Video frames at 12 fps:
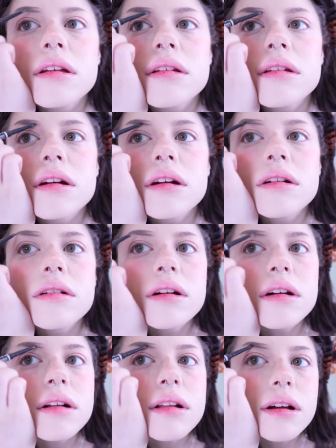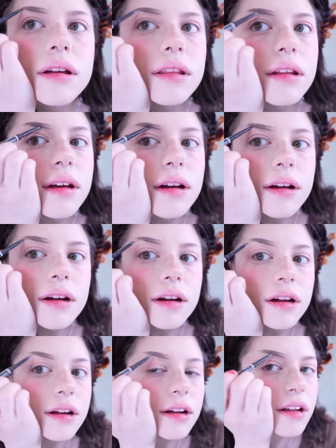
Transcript: Start drawing a line there.